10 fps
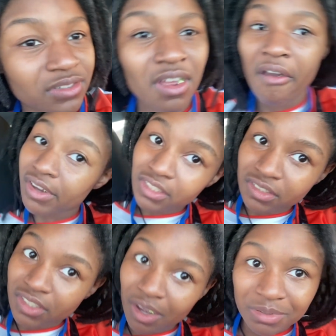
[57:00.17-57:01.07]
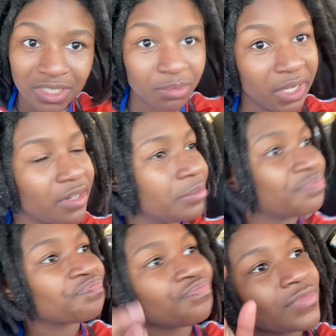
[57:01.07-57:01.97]
Y'all be speeding.
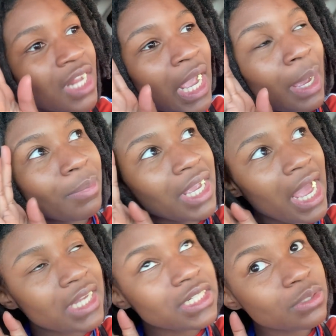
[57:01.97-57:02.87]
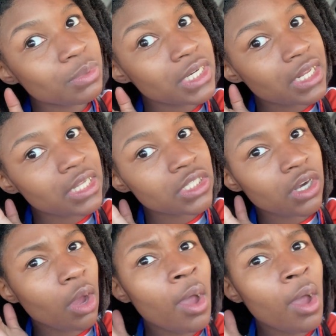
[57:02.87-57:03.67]
But yeah, I just wanted to let you know.